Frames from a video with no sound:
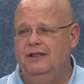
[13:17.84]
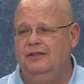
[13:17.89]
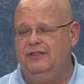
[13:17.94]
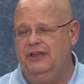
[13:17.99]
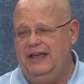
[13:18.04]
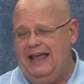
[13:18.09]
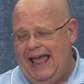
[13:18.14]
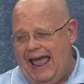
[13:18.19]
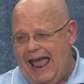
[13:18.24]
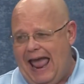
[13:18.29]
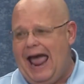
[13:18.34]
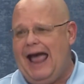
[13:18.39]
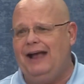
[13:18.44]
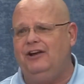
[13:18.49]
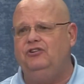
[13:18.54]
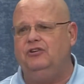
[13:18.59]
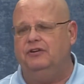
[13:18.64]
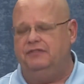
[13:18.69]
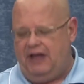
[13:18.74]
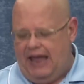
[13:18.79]
The
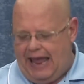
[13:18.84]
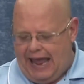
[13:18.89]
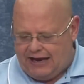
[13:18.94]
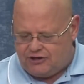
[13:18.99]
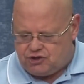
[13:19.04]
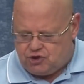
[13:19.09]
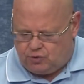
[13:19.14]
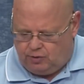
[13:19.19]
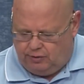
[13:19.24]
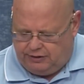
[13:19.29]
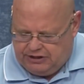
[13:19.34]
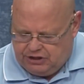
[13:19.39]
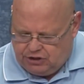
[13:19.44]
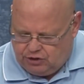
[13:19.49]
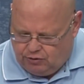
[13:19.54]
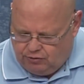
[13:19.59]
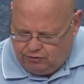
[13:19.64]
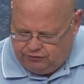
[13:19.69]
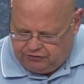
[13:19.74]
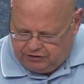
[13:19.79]
act of actually
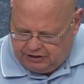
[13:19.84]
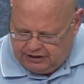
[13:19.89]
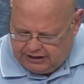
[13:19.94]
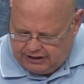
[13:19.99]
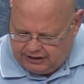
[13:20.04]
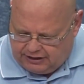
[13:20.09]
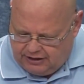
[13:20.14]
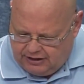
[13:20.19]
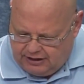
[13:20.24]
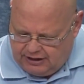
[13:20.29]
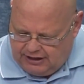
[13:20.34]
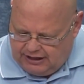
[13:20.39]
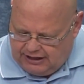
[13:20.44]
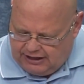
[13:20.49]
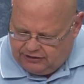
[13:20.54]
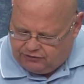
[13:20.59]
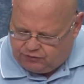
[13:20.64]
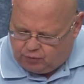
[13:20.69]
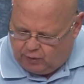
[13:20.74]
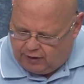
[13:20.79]
using it
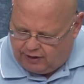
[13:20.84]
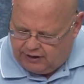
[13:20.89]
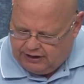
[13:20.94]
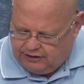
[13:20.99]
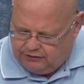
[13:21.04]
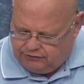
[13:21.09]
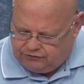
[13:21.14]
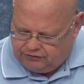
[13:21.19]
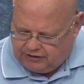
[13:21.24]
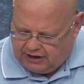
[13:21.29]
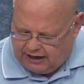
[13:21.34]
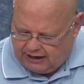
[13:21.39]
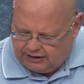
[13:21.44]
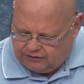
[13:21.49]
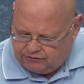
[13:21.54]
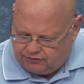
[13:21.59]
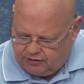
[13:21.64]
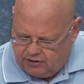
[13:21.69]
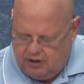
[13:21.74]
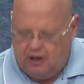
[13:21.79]
is where he
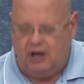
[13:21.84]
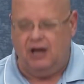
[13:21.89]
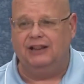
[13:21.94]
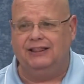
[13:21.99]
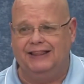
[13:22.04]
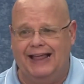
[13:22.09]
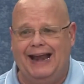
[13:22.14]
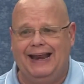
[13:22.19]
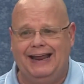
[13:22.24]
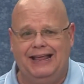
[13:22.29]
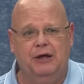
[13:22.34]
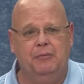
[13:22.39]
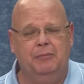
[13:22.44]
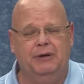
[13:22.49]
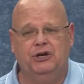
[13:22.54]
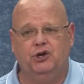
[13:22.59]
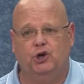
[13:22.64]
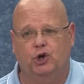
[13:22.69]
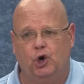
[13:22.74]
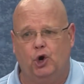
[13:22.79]
says, let
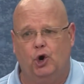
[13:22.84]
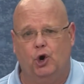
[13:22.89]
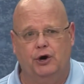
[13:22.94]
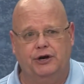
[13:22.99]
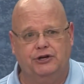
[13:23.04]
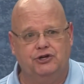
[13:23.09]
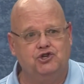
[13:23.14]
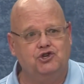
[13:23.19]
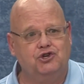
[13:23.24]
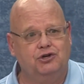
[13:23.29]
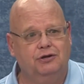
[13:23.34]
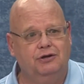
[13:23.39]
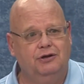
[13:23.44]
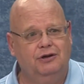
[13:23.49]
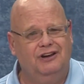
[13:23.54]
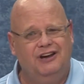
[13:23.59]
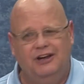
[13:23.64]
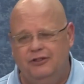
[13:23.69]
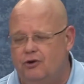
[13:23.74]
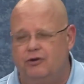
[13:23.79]
him encourage.
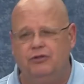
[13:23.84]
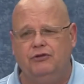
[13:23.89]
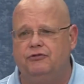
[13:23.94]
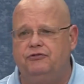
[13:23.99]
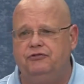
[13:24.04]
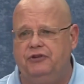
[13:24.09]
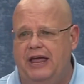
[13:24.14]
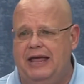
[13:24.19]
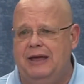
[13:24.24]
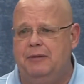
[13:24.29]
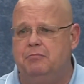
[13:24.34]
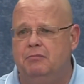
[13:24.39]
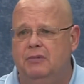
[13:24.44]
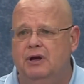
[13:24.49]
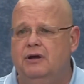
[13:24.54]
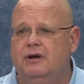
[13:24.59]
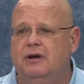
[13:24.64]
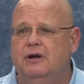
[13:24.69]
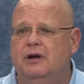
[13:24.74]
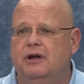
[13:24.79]
They're the same,
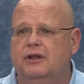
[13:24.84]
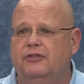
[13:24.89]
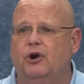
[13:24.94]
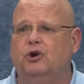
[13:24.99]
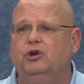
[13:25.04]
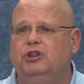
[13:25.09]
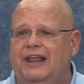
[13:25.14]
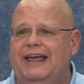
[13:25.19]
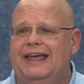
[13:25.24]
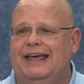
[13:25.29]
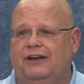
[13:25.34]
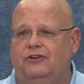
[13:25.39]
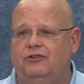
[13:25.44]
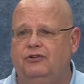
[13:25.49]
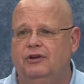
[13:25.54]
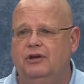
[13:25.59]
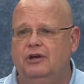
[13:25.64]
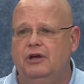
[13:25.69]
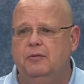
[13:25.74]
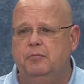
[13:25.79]
they're
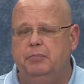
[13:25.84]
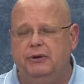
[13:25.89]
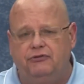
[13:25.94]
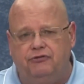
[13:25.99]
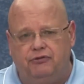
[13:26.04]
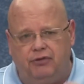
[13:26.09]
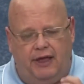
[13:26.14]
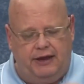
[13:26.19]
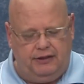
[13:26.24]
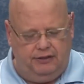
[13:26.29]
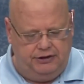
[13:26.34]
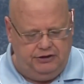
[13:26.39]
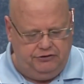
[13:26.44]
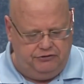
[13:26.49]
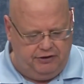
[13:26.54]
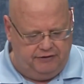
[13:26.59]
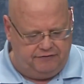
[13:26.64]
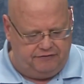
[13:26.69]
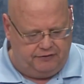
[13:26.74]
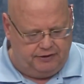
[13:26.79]
linked, but slightly
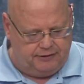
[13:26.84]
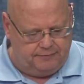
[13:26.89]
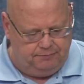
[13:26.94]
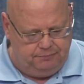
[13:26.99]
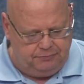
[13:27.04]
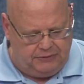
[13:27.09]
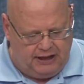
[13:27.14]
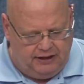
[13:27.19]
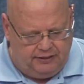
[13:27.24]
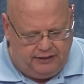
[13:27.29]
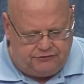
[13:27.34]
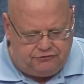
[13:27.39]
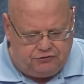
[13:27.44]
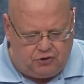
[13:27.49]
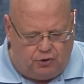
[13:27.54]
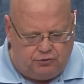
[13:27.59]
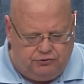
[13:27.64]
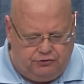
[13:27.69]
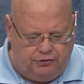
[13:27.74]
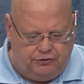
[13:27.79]
different. Let's
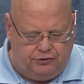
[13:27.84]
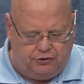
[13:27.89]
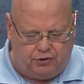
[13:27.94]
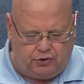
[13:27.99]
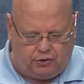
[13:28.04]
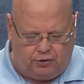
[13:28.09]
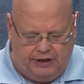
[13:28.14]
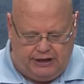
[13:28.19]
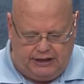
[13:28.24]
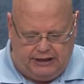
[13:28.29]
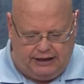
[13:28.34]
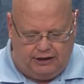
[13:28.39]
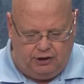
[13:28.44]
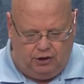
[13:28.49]
go to the Greek